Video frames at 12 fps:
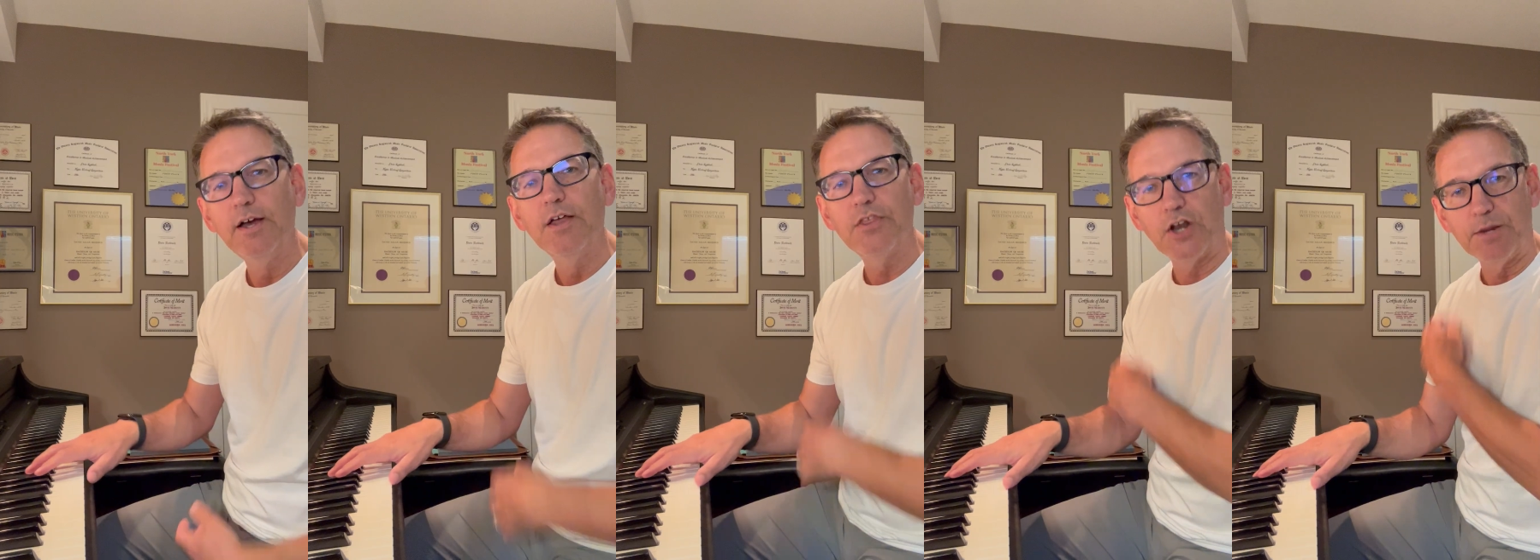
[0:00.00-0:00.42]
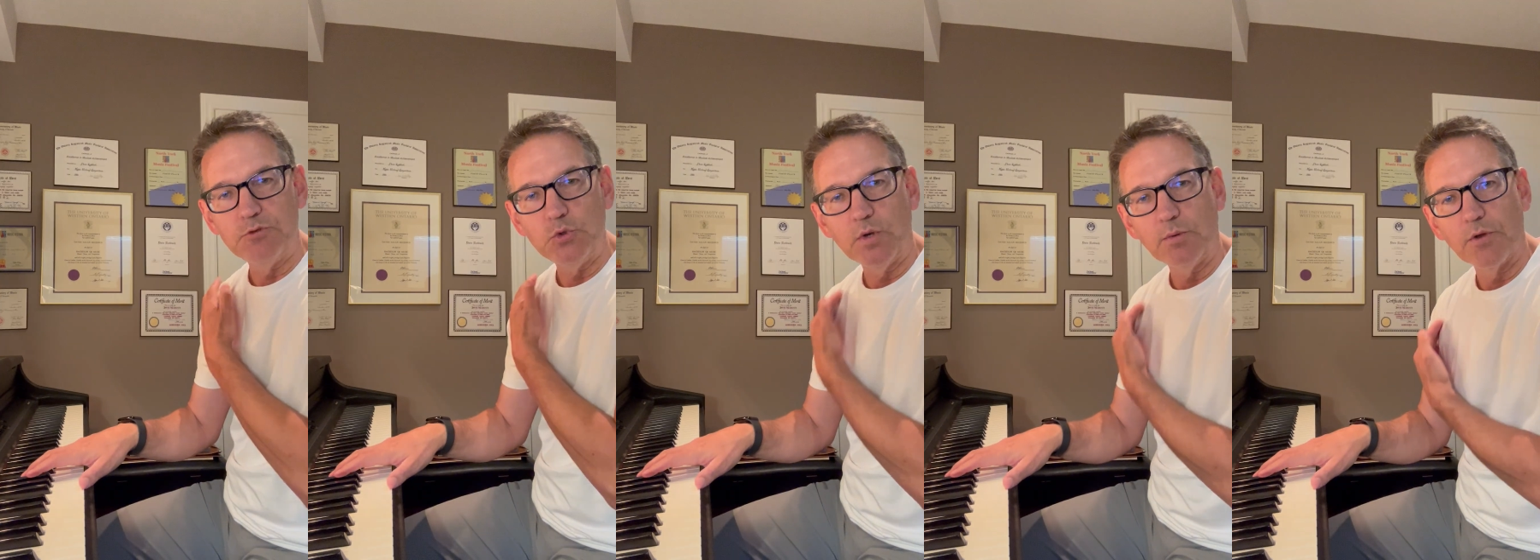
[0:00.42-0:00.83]
that I'm
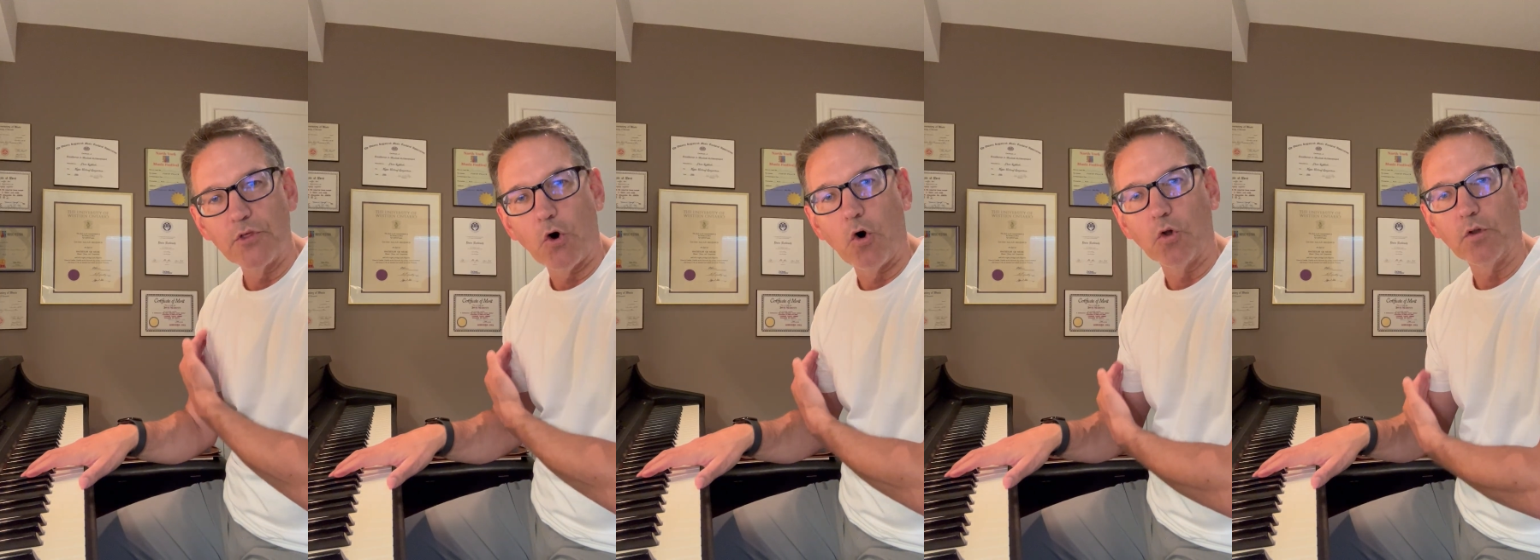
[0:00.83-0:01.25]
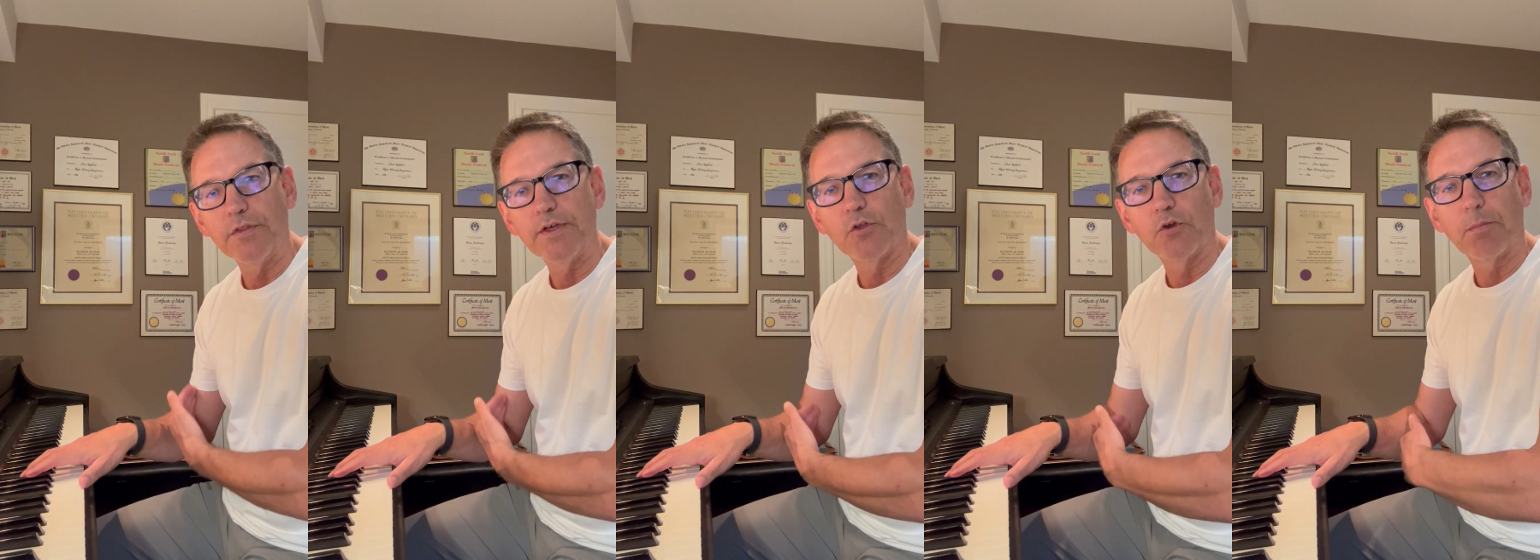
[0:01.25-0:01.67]
doing with all of
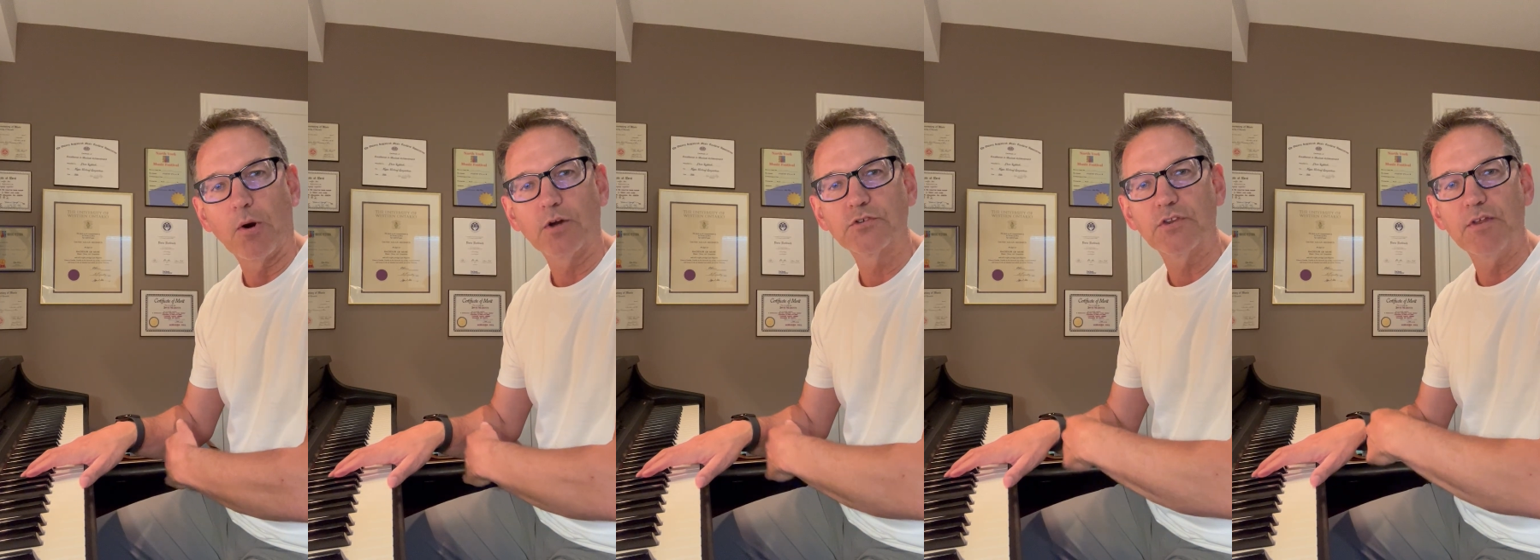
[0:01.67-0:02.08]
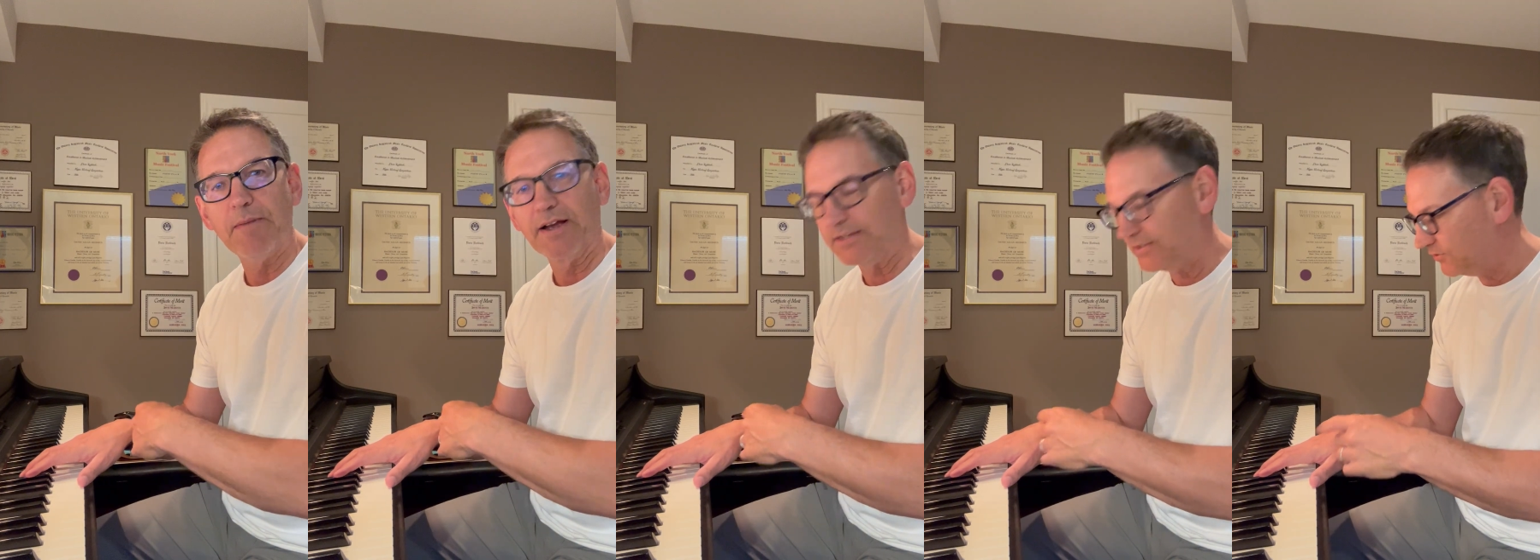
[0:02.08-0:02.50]
the other parts of the
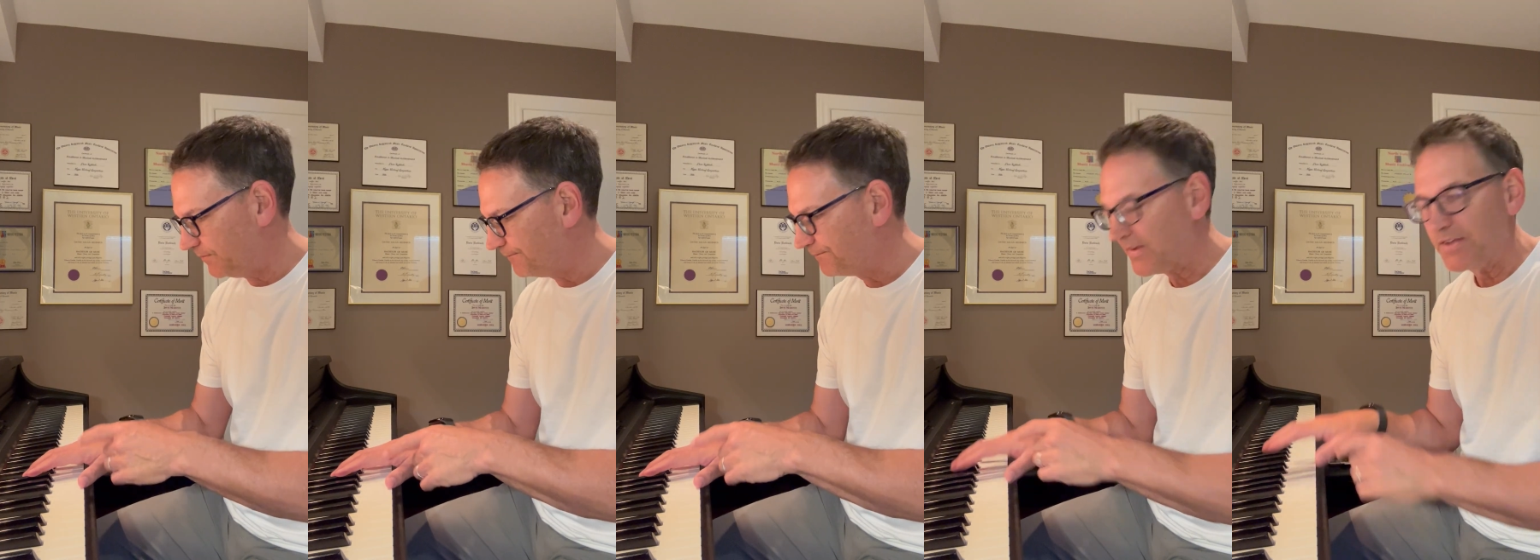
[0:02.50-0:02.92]
mechanism.